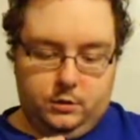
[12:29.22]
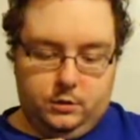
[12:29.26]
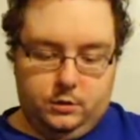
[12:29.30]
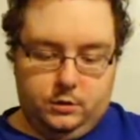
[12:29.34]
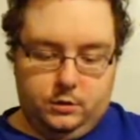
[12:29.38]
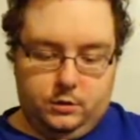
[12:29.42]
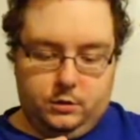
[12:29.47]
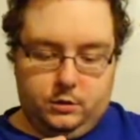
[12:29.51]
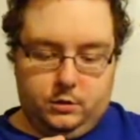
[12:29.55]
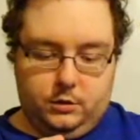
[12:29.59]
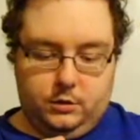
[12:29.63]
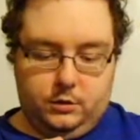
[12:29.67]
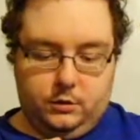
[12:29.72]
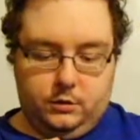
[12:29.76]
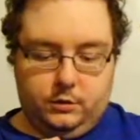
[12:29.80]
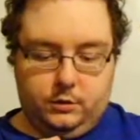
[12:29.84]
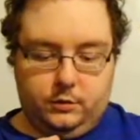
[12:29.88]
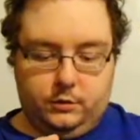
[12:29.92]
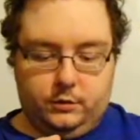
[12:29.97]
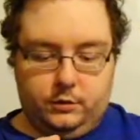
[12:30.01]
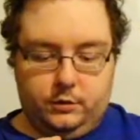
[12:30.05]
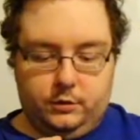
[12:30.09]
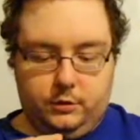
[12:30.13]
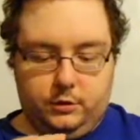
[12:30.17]
is
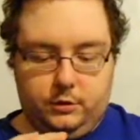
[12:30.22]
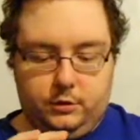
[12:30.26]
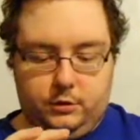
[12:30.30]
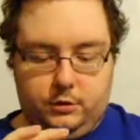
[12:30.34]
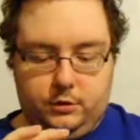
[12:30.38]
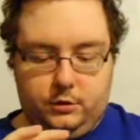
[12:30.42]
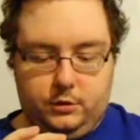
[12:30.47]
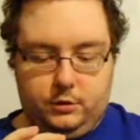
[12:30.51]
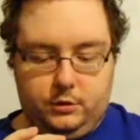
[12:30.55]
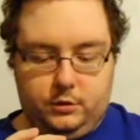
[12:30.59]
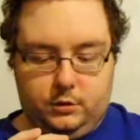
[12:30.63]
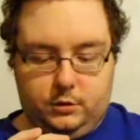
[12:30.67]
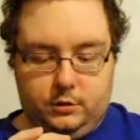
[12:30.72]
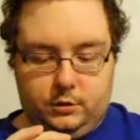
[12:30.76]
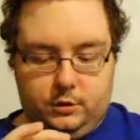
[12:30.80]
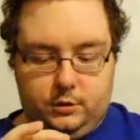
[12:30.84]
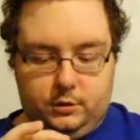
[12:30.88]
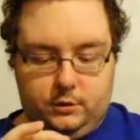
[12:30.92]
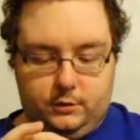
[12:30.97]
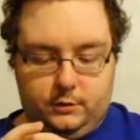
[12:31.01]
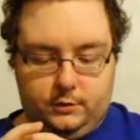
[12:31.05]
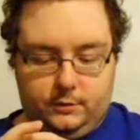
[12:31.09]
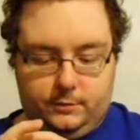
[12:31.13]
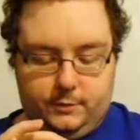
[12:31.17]
hold it kind of
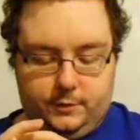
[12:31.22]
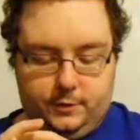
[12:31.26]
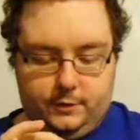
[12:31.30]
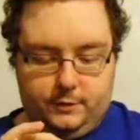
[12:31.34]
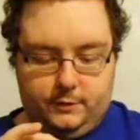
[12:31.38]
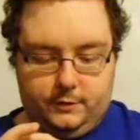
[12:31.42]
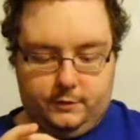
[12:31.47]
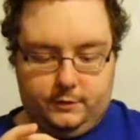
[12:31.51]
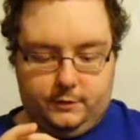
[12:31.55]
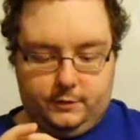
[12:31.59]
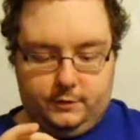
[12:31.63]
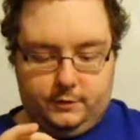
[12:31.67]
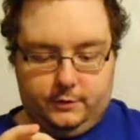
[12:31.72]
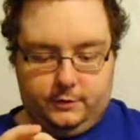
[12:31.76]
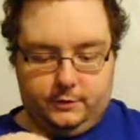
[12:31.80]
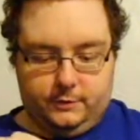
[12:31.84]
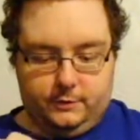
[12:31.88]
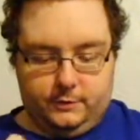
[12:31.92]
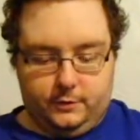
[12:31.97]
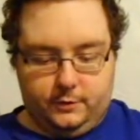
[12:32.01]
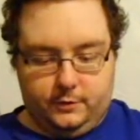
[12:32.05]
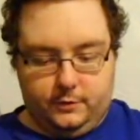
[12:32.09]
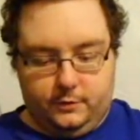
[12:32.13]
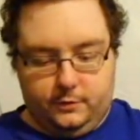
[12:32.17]
against myself,
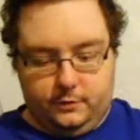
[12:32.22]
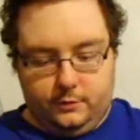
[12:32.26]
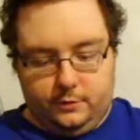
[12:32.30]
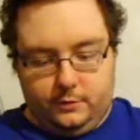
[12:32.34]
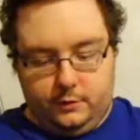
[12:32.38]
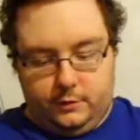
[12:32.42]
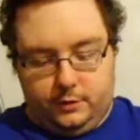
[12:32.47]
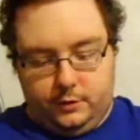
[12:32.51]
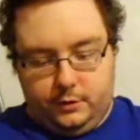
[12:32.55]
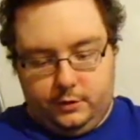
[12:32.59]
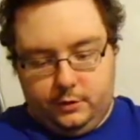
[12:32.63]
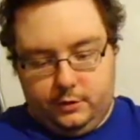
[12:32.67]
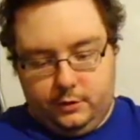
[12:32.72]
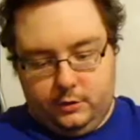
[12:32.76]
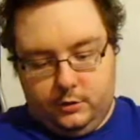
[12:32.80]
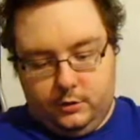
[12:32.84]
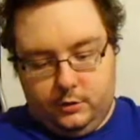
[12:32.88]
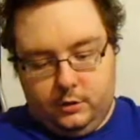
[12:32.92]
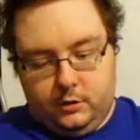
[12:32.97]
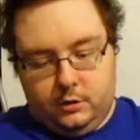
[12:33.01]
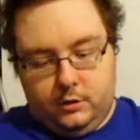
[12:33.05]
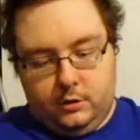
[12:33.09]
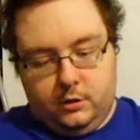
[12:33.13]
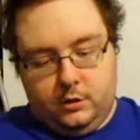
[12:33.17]
not really,
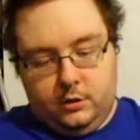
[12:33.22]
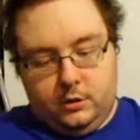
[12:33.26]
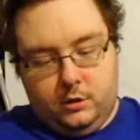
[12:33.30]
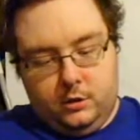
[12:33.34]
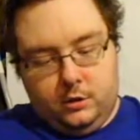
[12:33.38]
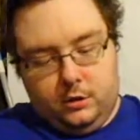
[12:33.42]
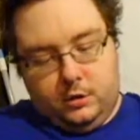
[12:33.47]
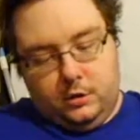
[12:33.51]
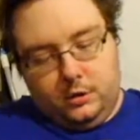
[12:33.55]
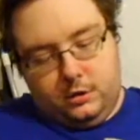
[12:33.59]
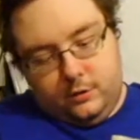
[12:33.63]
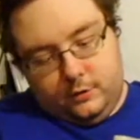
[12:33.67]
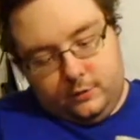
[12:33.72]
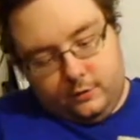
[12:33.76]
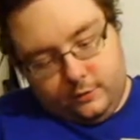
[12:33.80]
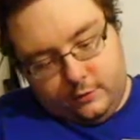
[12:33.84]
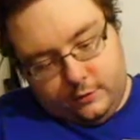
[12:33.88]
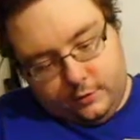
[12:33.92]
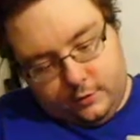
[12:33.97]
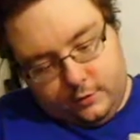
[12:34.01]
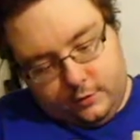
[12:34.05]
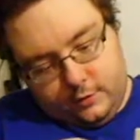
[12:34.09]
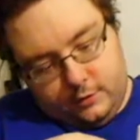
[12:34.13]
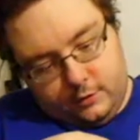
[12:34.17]
and then try
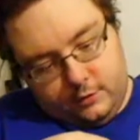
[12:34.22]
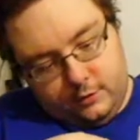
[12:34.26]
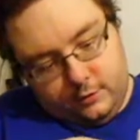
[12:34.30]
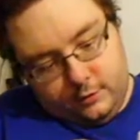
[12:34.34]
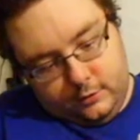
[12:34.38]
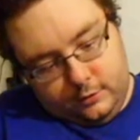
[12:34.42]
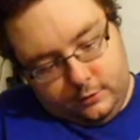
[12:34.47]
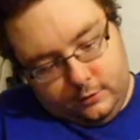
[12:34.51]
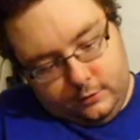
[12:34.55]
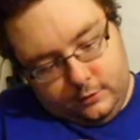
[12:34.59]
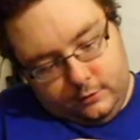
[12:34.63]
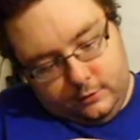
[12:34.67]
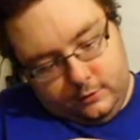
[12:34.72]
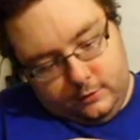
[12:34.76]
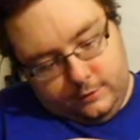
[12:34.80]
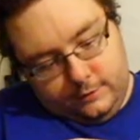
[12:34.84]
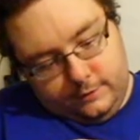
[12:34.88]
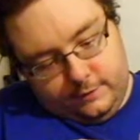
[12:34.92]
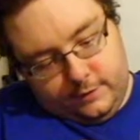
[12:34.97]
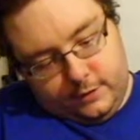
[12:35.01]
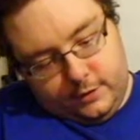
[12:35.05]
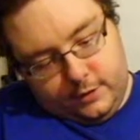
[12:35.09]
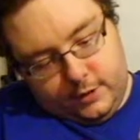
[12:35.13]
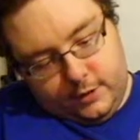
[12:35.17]
to
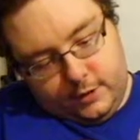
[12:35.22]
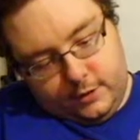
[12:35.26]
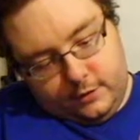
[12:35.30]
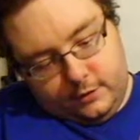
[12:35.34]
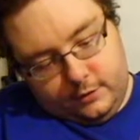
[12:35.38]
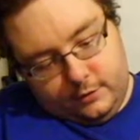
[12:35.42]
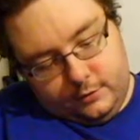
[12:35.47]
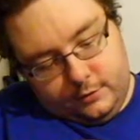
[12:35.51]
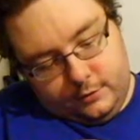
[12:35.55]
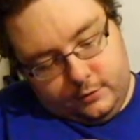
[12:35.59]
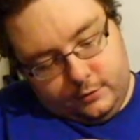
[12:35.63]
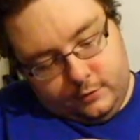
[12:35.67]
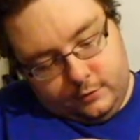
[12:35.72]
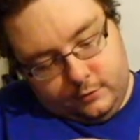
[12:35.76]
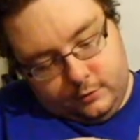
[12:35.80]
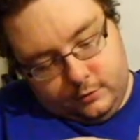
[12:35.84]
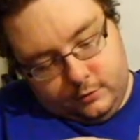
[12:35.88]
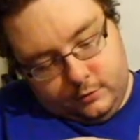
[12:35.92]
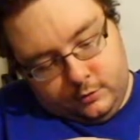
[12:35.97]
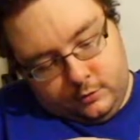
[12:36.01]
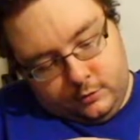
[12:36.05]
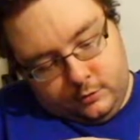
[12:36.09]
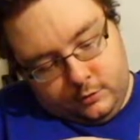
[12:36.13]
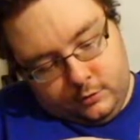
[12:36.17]
finagle
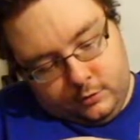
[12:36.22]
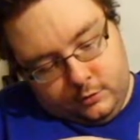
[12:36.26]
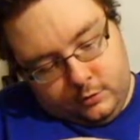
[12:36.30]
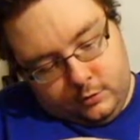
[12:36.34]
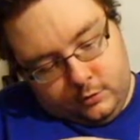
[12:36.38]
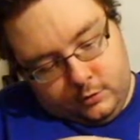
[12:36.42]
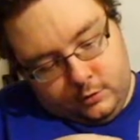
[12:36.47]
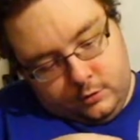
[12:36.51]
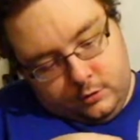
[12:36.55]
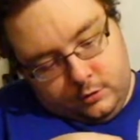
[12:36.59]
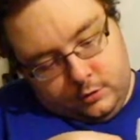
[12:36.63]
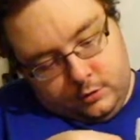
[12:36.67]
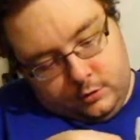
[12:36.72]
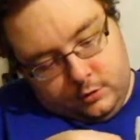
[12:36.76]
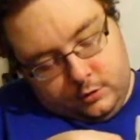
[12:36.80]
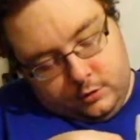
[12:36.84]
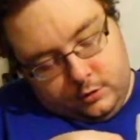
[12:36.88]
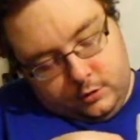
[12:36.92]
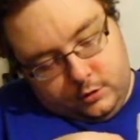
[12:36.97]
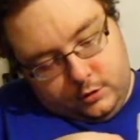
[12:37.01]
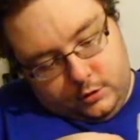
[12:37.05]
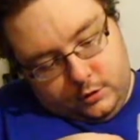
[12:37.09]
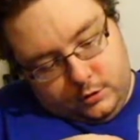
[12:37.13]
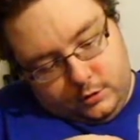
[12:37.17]

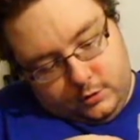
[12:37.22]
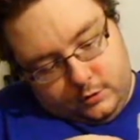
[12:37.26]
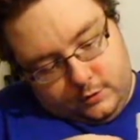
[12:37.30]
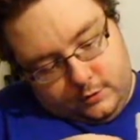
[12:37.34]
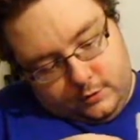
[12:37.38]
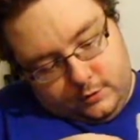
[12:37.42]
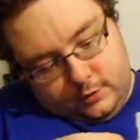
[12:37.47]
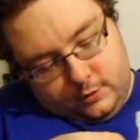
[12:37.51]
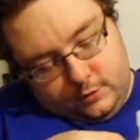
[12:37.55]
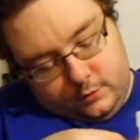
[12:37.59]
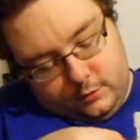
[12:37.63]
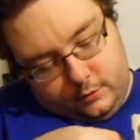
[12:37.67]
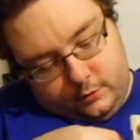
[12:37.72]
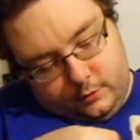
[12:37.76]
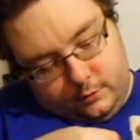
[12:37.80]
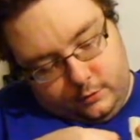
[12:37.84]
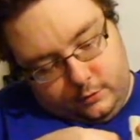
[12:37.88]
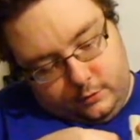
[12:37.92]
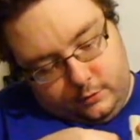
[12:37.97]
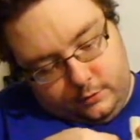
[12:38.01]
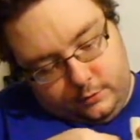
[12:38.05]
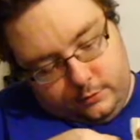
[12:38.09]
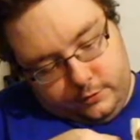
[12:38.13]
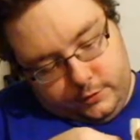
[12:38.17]
it into that
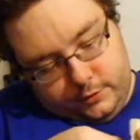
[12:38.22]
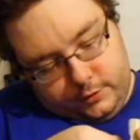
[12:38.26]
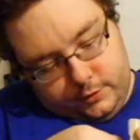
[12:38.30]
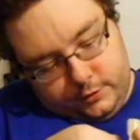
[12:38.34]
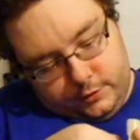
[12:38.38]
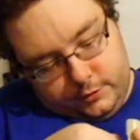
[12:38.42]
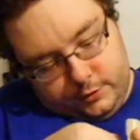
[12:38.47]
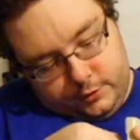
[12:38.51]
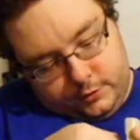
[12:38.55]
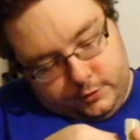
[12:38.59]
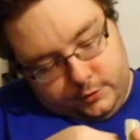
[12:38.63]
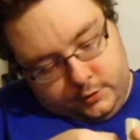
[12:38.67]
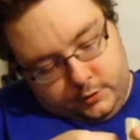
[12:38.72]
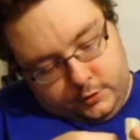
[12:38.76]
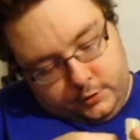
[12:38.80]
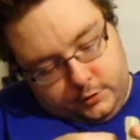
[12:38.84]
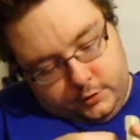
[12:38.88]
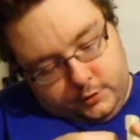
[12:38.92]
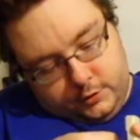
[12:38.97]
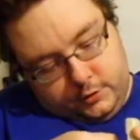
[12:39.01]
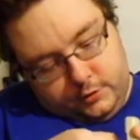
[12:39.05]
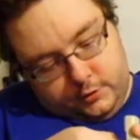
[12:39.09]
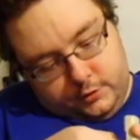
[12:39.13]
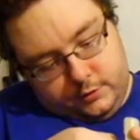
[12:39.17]
hole, which
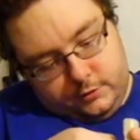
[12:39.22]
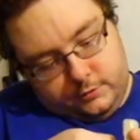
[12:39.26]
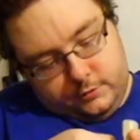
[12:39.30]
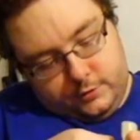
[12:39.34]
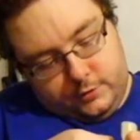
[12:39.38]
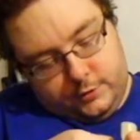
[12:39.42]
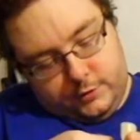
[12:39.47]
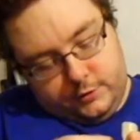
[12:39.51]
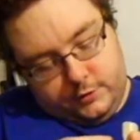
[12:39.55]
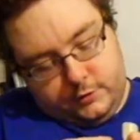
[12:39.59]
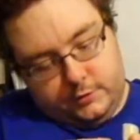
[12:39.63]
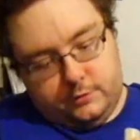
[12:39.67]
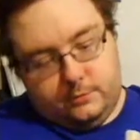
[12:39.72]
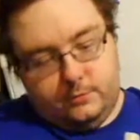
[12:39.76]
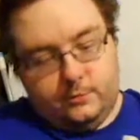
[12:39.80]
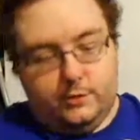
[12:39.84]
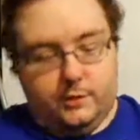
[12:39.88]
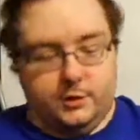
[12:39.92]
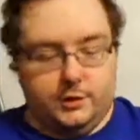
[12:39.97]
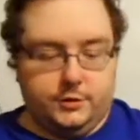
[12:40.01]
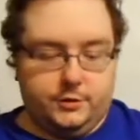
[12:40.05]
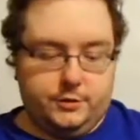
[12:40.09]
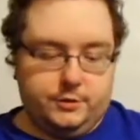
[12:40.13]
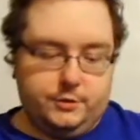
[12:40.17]
you can put some
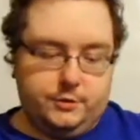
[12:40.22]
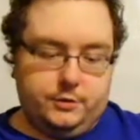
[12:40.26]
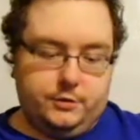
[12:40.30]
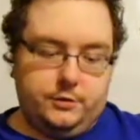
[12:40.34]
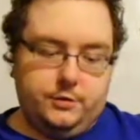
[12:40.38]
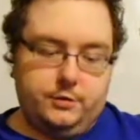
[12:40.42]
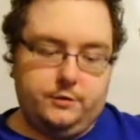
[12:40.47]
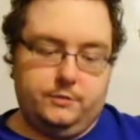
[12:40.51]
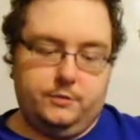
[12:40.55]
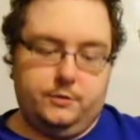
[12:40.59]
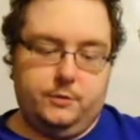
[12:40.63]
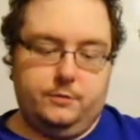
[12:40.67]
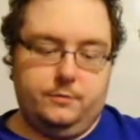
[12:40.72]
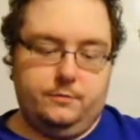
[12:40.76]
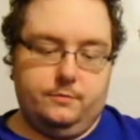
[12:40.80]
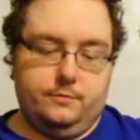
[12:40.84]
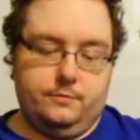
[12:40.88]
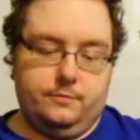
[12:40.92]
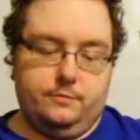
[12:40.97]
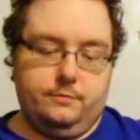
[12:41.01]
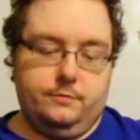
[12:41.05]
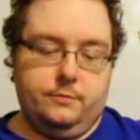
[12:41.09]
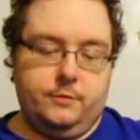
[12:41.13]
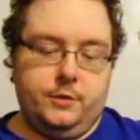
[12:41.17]
pressure on there, it won't
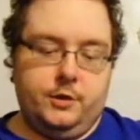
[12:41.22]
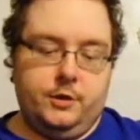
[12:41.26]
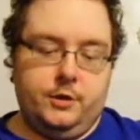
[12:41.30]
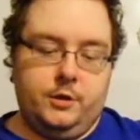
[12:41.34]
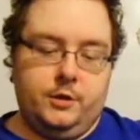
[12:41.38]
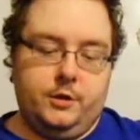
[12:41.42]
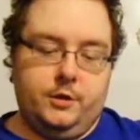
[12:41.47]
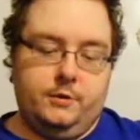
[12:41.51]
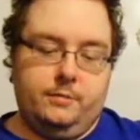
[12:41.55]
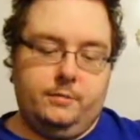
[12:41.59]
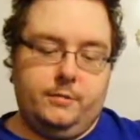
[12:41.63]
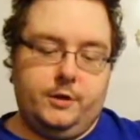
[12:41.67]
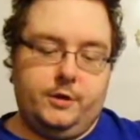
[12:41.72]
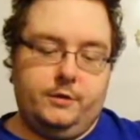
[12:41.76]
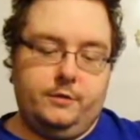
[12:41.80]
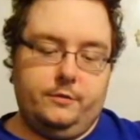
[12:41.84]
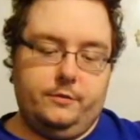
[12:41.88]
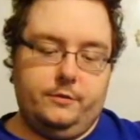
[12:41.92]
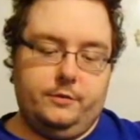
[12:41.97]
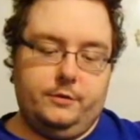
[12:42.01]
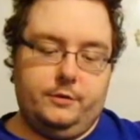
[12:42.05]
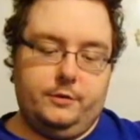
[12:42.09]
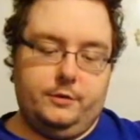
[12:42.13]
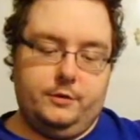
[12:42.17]
matter
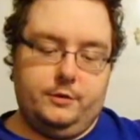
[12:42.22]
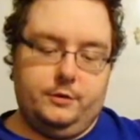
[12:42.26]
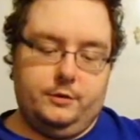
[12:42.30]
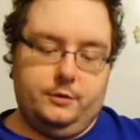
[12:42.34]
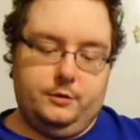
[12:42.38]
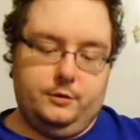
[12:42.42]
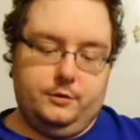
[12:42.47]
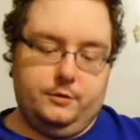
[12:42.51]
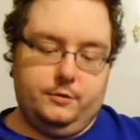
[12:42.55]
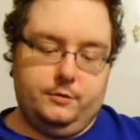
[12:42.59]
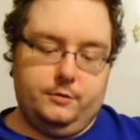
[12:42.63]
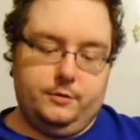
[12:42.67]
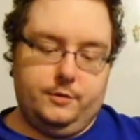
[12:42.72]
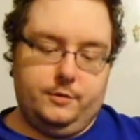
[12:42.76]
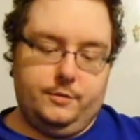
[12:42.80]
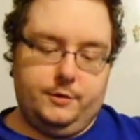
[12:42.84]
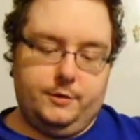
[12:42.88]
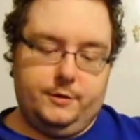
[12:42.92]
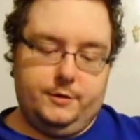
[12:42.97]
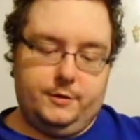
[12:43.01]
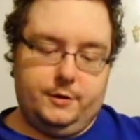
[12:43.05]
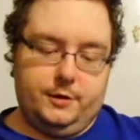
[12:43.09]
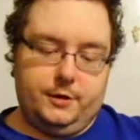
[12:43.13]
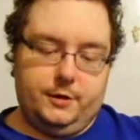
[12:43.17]
with the ribbon
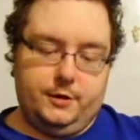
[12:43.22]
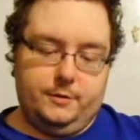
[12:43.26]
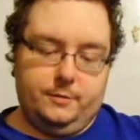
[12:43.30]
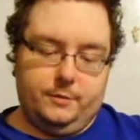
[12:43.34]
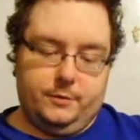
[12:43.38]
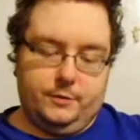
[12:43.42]
tape.